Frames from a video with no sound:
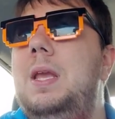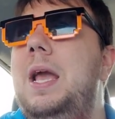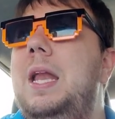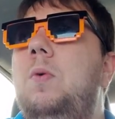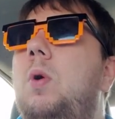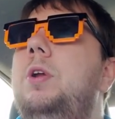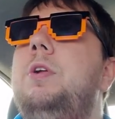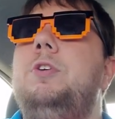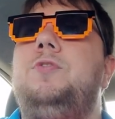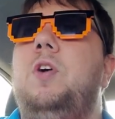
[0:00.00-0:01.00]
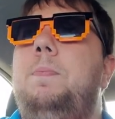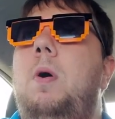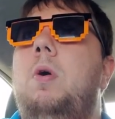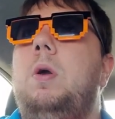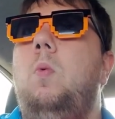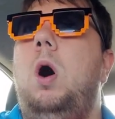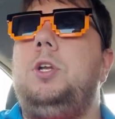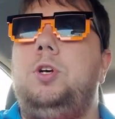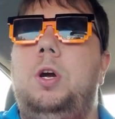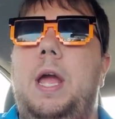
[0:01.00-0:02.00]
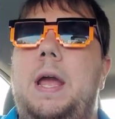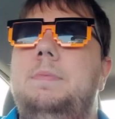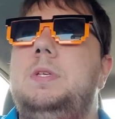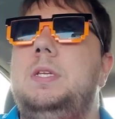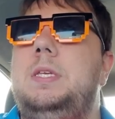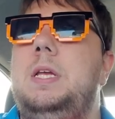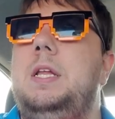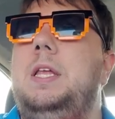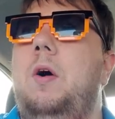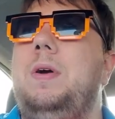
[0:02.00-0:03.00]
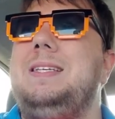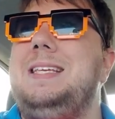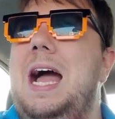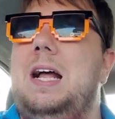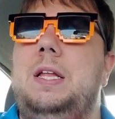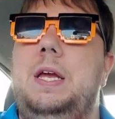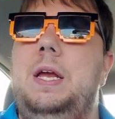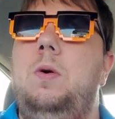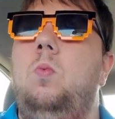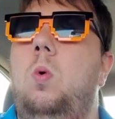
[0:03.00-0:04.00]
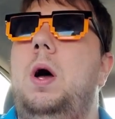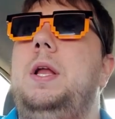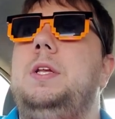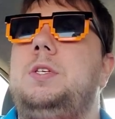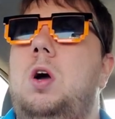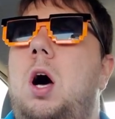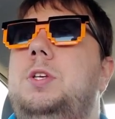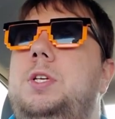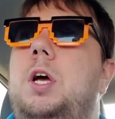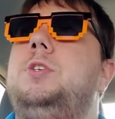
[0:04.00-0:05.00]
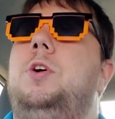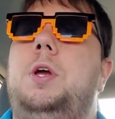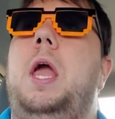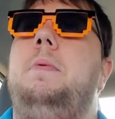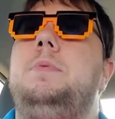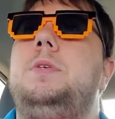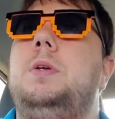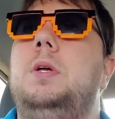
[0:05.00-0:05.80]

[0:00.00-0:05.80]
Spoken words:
who knows football can watch our games and tell exactly what is costing us our games.